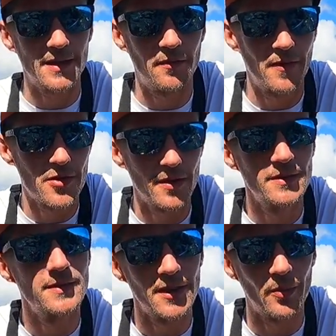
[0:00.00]
let's get
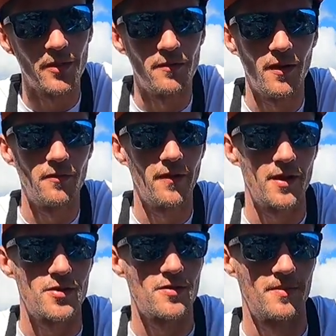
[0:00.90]
fishing, see if we can find a
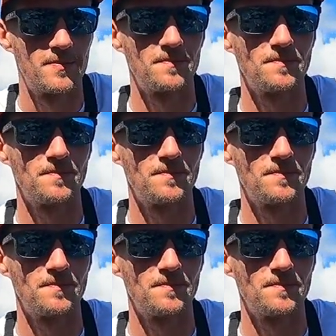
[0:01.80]
fish.